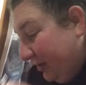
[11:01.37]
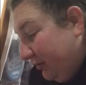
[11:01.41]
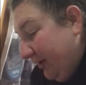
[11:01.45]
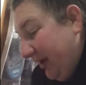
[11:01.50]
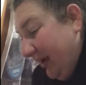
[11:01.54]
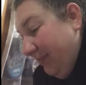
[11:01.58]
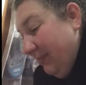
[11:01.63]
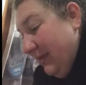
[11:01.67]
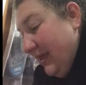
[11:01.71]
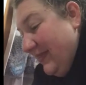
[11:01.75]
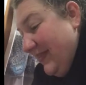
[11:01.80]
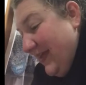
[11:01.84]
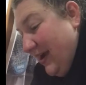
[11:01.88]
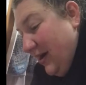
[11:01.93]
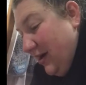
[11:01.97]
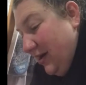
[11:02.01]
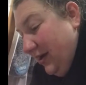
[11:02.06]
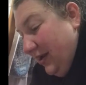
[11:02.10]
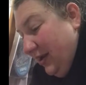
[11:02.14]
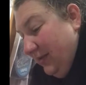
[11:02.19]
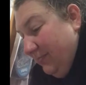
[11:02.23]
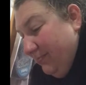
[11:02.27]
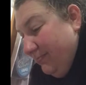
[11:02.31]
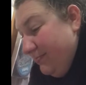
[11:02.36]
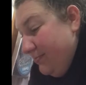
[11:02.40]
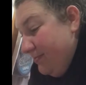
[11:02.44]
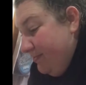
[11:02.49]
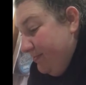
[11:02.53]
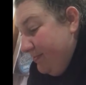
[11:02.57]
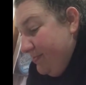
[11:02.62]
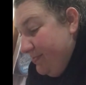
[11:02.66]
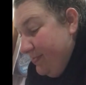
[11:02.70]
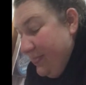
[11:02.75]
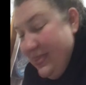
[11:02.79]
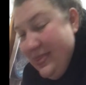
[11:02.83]
cream. They're
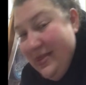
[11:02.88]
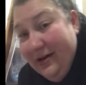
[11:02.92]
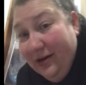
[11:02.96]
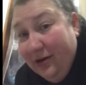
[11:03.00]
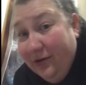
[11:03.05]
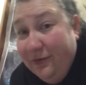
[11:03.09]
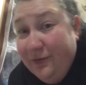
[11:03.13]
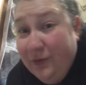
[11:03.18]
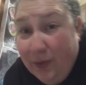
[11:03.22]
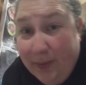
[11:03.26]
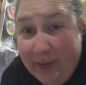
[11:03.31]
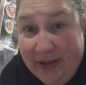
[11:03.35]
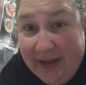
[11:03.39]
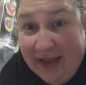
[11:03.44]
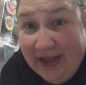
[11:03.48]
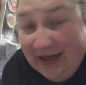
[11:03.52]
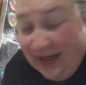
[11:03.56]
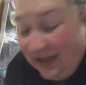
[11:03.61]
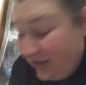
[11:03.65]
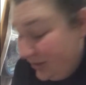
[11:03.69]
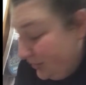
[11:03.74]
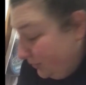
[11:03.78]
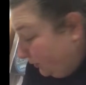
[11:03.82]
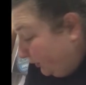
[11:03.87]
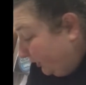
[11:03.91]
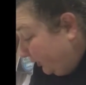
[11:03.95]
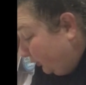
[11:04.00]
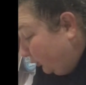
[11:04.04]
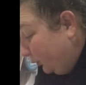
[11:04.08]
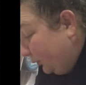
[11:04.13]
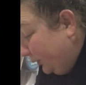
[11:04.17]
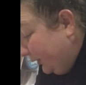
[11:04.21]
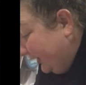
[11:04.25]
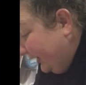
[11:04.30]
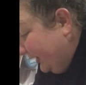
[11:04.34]
formulated to work
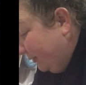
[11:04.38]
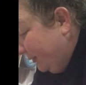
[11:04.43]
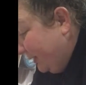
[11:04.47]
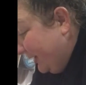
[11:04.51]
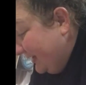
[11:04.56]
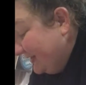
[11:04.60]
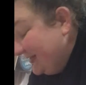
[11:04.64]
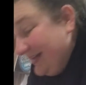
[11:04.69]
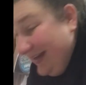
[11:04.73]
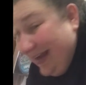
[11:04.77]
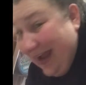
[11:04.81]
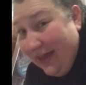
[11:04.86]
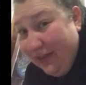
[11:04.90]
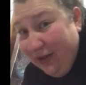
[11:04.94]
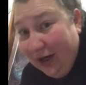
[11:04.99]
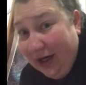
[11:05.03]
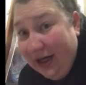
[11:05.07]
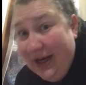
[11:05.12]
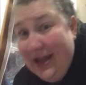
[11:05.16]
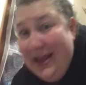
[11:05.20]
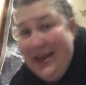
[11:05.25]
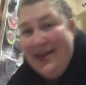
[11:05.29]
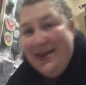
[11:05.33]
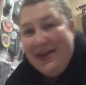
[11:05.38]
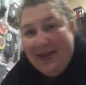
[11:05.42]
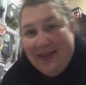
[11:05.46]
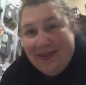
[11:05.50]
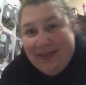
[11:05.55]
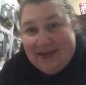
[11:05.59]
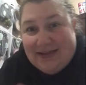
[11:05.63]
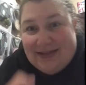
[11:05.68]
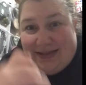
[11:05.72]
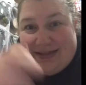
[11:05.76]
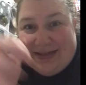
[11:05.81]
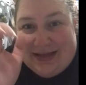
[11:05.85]
really well together.
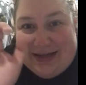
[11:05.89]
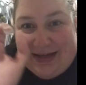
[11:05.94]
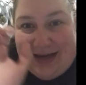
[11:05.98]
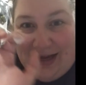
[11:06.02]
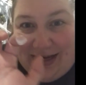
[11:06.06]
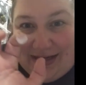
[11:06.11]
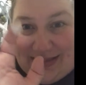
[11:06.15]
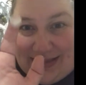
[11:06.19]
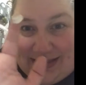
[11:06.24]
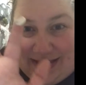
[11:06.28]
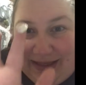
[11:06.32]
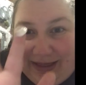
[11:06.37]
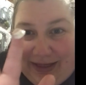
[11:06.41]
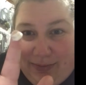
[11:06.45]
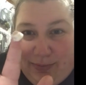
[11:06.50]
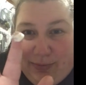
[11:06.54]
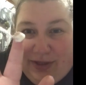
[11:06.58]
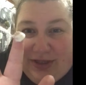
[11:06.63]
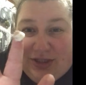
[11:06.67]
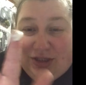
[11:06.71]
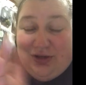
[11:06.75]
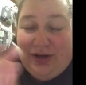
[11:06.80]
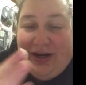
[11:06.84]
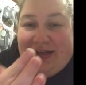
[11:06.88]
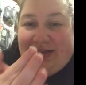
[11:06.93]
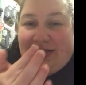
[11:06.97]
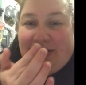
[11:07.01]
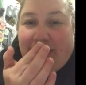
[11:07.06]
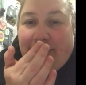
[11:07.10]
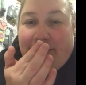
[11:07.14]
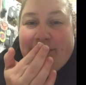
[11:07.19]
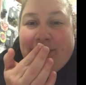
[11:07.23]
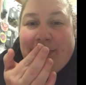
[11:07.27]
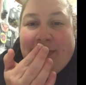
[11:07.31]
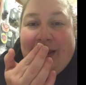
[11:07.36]
This is a nice thick
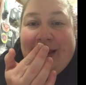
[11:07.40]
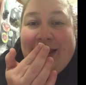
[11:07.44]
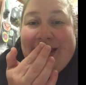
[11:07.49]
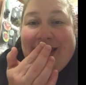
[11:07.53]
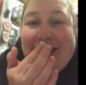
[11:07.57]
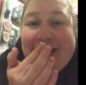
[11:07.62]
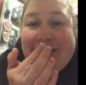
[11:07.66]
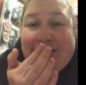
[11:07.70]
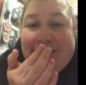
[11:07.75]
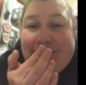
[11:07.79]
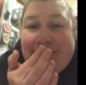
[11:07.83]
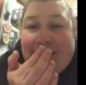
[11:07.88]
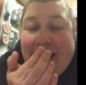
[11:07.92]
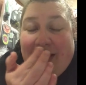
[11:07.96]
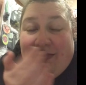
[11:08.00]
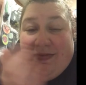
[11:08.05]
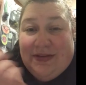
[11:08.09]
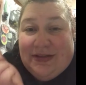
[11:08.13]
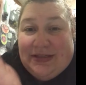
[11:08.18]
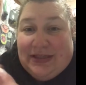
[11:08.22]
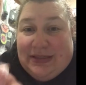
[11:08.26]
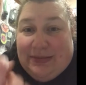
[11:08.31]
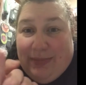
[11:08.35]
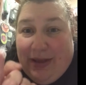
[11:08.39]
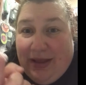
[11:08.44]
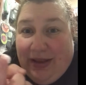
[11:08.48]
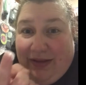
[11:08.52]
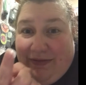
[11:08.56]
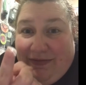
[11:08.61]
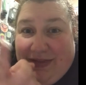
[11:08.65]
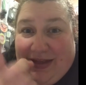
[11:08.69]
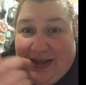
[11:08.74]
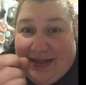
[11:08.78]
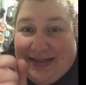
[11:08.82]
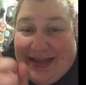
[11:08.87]
moisturizer. And the smell
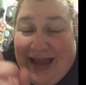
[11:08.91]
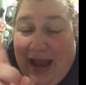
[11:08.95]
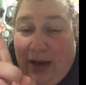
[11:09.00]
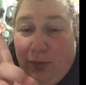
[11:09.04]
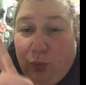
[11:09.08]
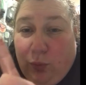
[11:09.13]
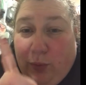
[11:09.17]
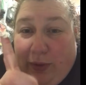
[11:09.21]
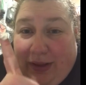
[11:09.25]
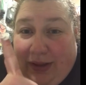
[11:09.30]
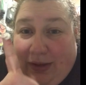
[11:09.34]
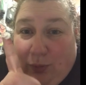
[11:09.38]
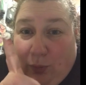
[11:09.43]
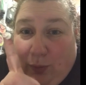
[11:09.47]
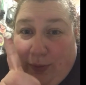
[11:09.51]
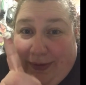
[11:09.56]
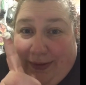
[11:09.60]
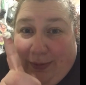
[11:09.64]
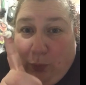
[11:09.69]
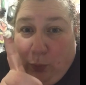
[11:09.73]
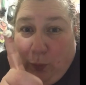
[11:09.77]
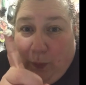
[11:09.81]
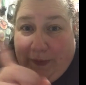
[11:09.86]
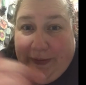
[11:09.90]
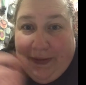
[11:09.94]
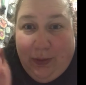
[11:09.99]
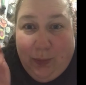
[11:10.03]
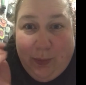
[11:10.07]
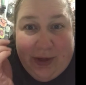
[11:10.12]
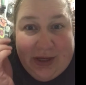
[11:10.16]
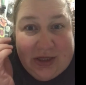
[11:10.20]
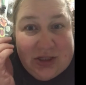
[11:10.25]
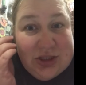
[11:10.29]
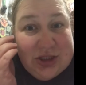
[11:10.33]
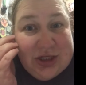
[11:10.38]
of this, I really, really, really
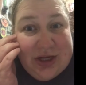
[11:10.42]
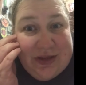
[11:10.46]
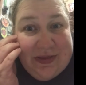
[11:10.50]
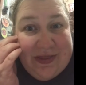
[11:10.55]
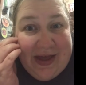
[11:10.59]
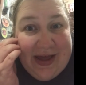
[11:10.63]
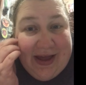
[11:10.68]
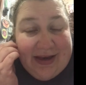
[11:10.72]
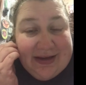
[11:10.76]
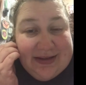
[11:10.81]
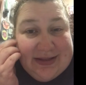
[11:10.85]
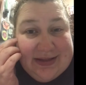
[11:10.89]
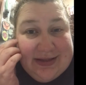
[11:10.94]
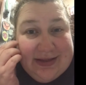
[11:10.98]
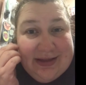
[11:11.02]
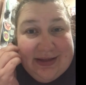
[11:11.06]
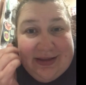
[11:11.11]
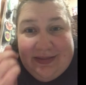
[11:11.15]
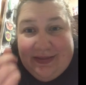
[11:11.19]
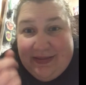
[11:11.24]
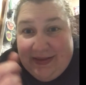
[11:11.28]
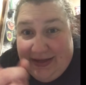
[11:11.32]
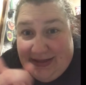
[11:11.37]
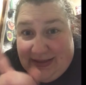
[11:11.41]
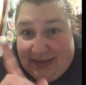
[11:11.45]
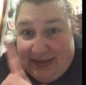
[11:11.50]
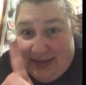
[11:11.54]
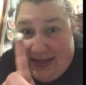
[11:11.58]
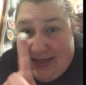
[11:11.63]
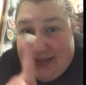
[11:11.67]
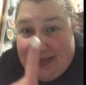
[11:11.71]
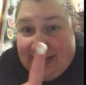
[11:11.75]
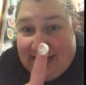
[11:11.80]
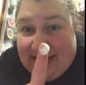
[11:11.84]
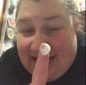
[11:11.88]
wish that this
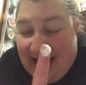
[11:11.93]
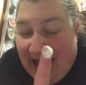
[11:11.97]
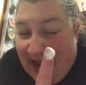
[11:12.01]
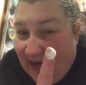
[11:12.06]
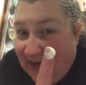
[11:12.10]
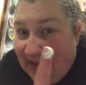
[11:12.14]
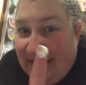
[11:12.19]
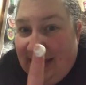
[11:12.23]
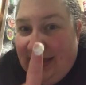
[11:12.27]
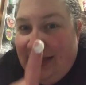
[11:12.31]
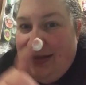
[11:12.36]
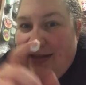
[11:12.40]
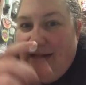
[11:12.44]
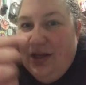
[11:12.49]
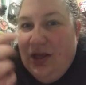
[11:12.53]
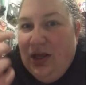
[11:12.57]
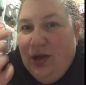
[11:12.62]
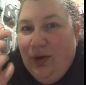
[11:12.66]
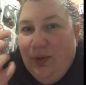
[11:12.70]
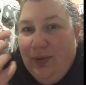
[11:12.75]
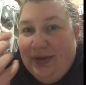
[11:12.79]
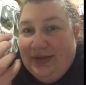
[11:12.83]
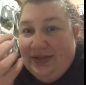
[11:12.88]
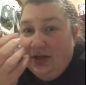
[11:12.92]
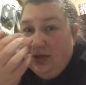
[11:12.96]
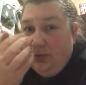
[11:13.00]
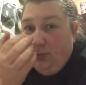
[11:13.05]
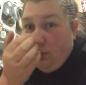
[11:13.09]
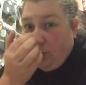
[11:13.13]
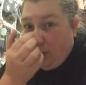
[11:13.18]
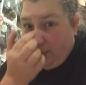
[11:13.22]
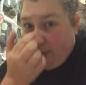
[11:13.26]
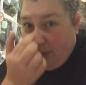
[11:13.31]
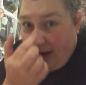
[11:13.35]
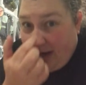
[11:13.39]
scent was on
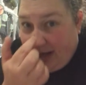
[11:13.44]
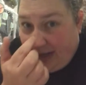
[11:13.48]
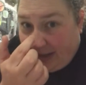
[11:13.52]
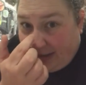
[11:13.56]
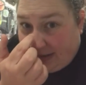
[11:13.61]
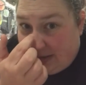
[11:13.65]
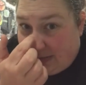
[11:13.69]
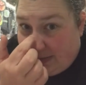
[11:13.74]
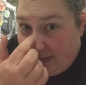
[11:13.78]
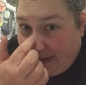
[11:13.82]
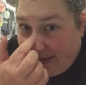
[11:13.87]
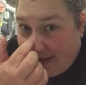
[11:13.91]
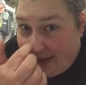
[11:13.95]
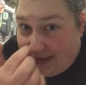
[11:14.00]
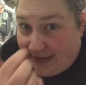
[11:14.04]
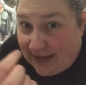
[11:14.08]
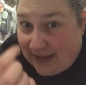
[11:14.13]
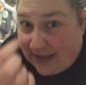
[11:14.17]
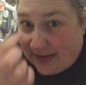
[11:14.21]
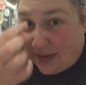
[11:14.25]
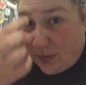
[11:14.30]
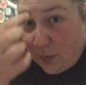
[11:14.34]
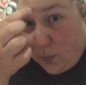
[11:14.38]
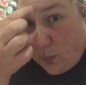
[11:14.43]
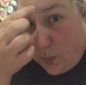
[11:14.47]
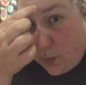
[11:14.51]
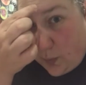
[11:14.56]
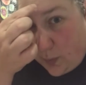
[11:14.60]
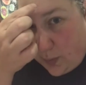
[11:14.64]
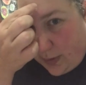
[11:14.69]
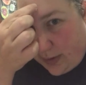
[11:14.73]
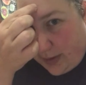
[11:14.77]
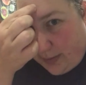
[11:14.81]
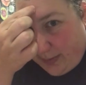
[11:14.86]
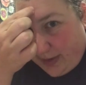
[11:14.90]
more products because it's
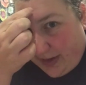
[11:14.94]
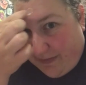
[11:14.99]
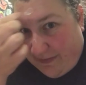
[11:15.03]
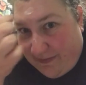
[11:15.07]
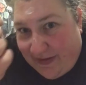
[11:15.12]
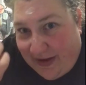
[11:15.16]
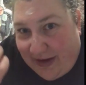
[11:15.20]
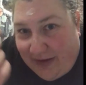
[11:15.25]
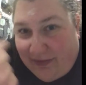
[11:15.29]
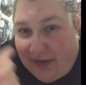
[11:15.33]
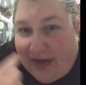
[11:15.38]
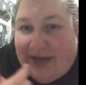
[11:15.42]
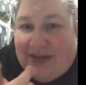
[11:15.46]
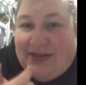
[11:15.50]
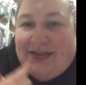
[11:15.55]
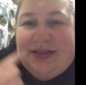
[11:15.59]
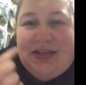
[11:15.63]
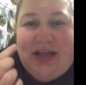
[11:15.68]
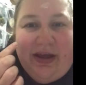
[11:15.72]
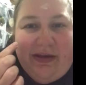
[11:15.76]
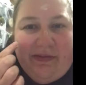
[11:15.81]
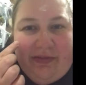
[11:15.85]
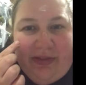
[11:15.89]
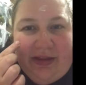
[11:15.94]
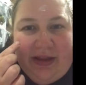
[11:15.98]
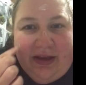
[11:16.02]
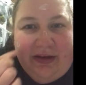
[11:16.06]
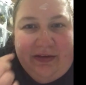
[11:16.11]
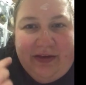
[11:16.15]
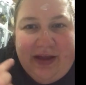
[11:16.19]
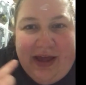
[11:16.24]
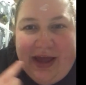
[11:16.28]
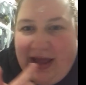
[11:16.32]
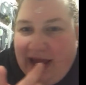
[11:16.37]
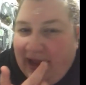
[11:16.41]
one of my favorites of the
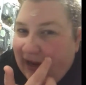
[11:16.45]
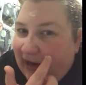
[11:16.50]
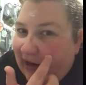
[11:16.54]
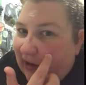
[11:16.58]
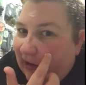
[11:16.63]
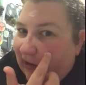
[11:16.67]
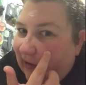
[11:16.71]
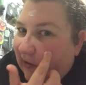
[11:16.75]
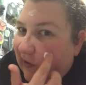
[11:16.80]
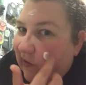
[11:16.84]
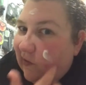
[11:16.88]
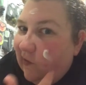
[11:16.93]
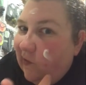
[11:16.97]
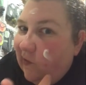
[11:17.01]
entire